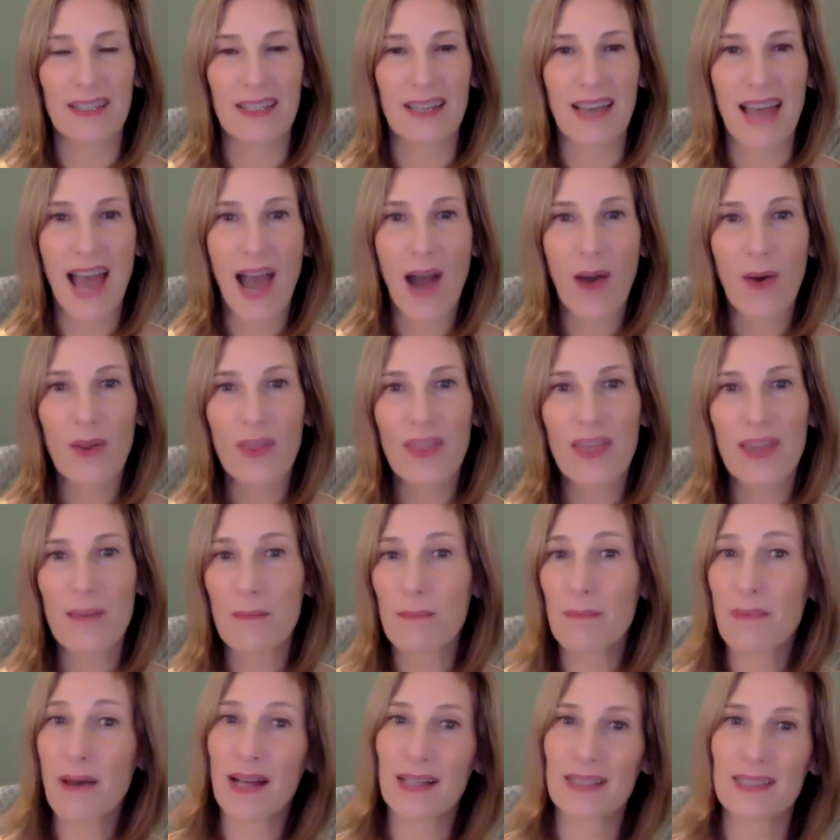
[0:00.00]
How are they
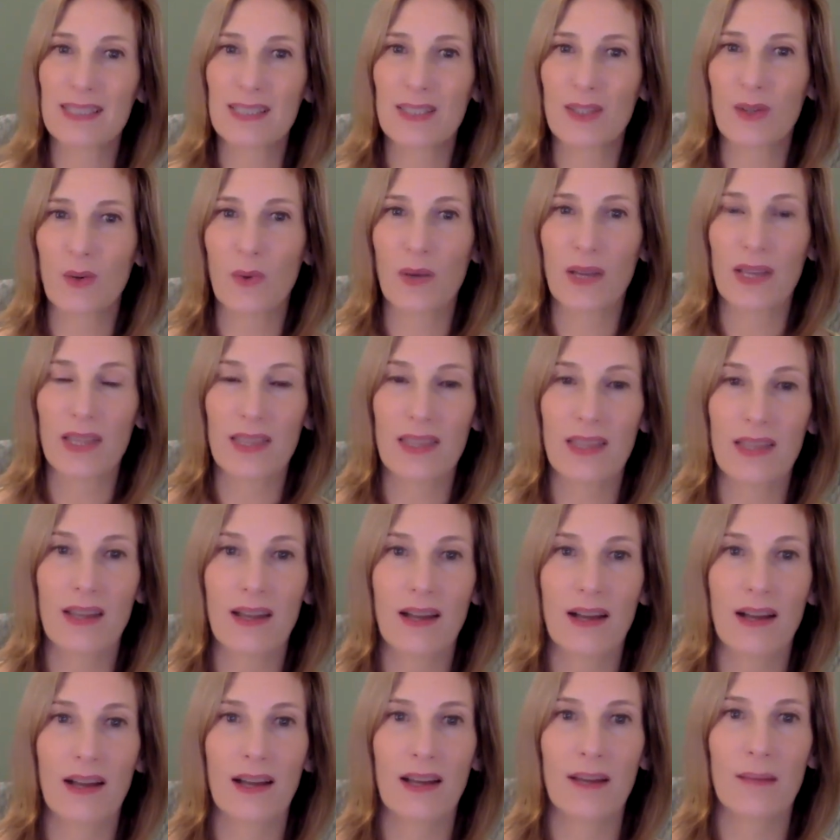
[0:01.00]
impacting the way that
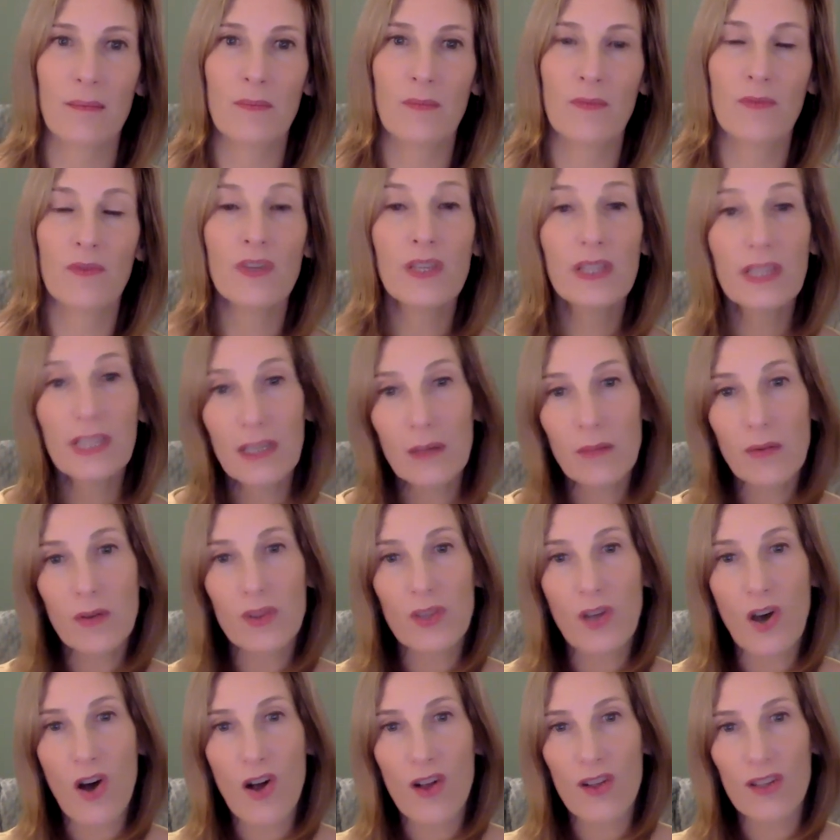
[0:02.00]
I'm feeling about
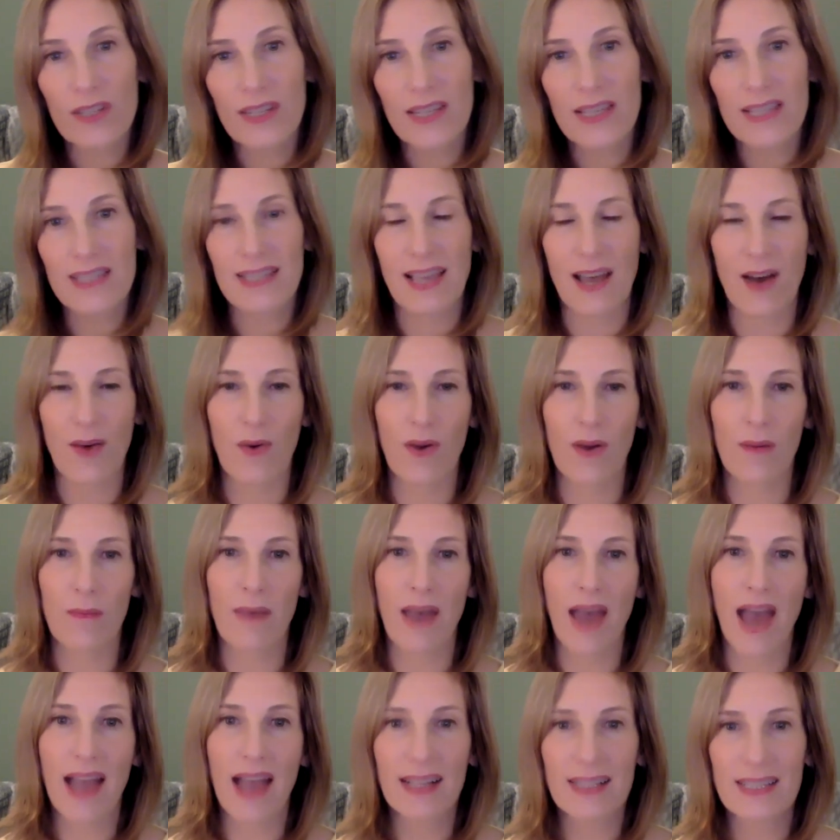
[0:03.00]
the holidays, how I'm
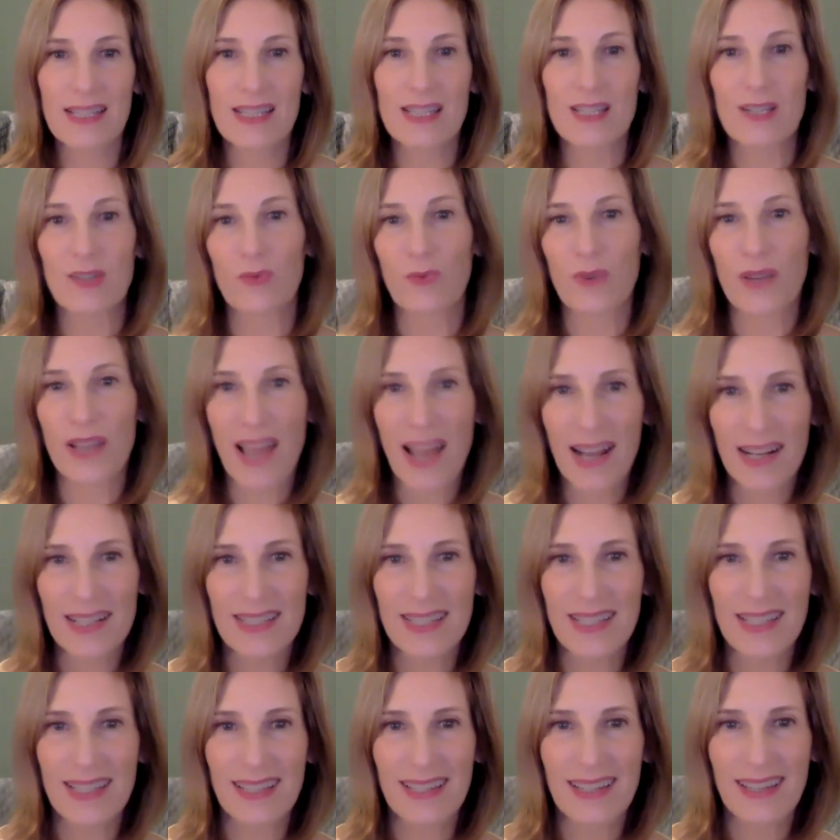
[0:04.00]
acting and
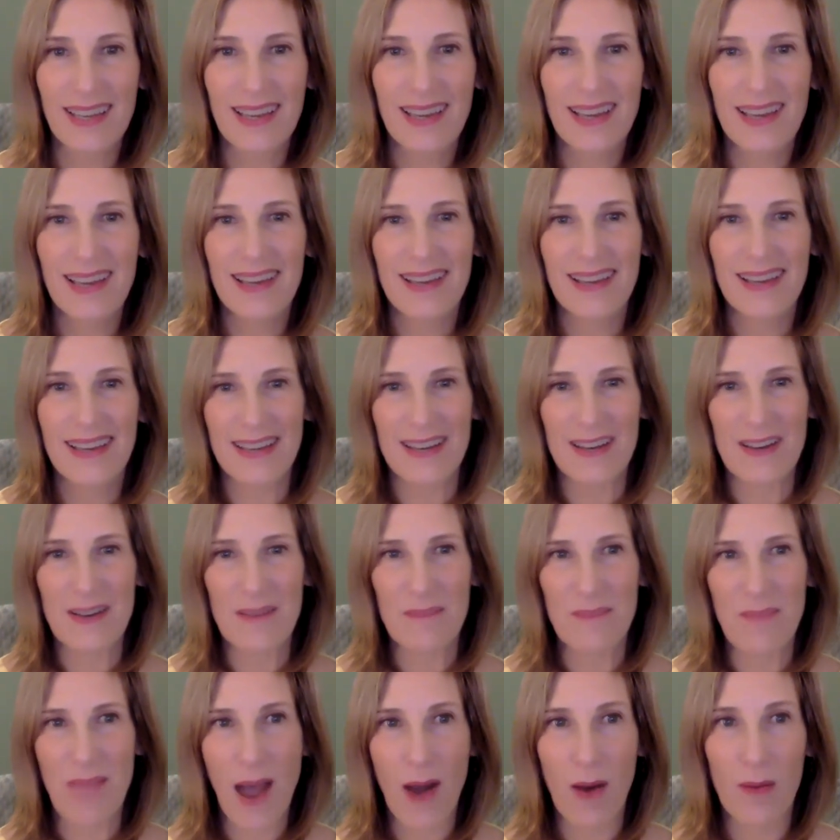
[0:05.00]
reacting,
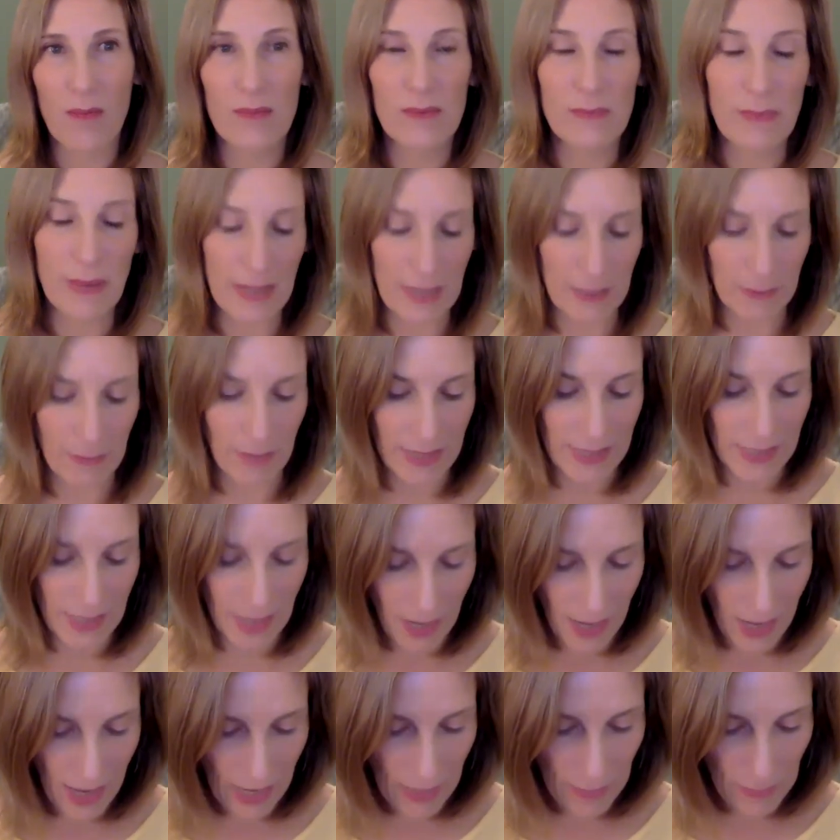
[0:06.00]
how I'm spending my
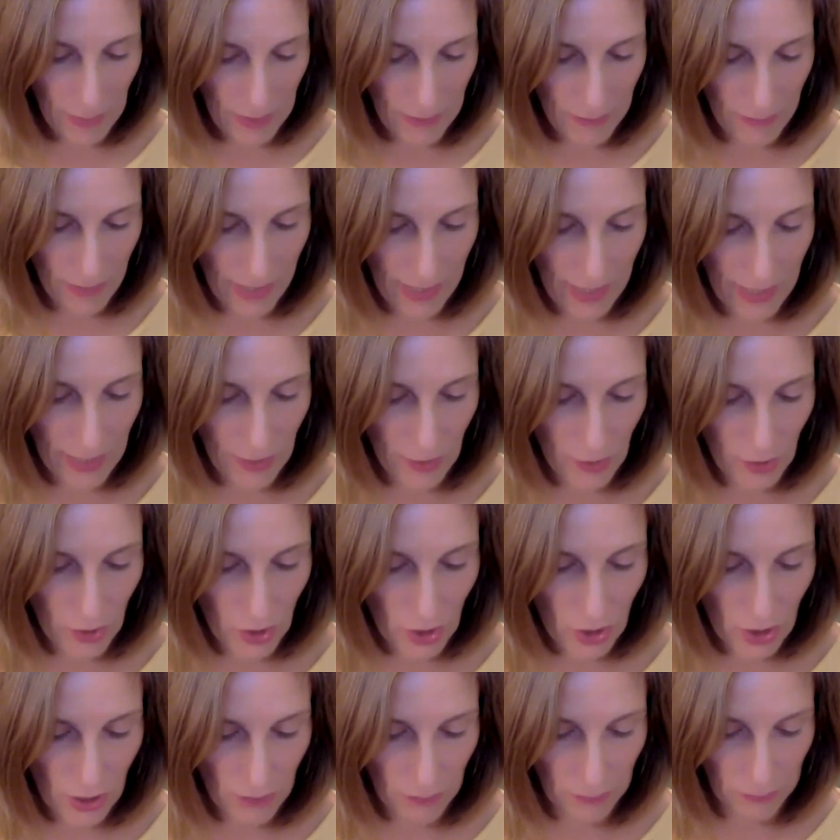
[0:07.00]
time and my
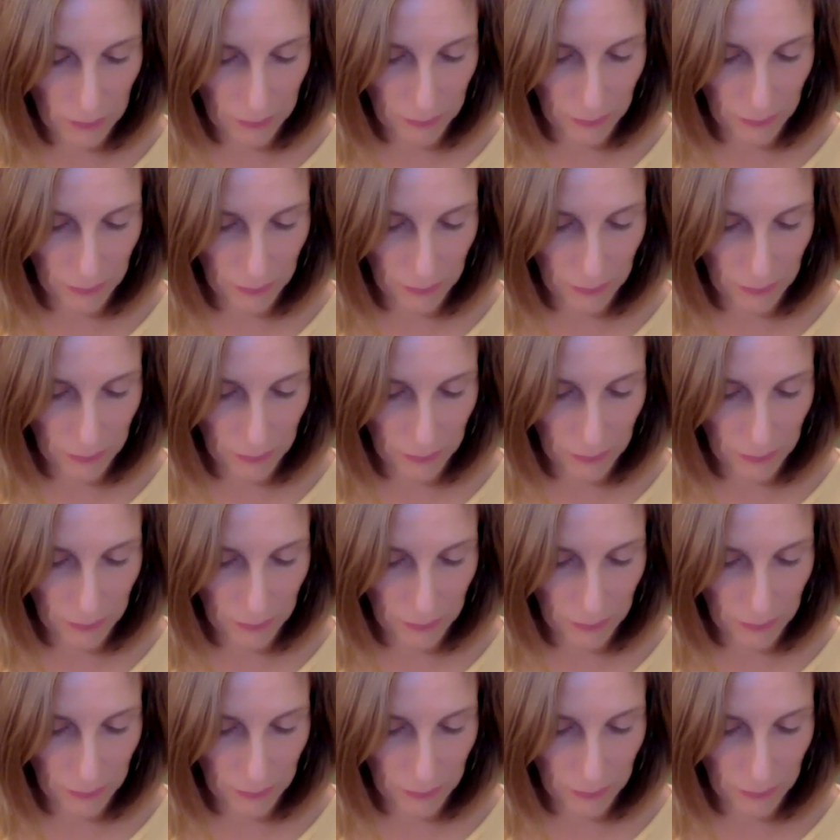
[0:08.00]
energy?